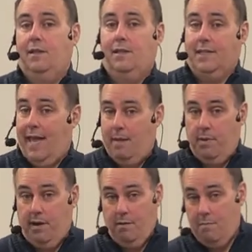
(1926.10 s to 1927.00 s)
Does it
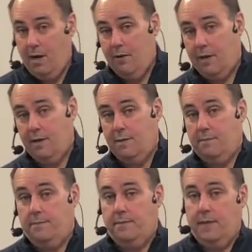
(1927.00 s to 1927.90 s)
happen in America?
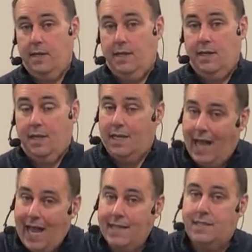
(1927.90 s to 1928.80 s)

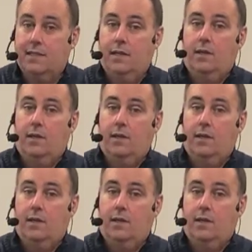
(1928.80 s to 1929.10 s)
Guys,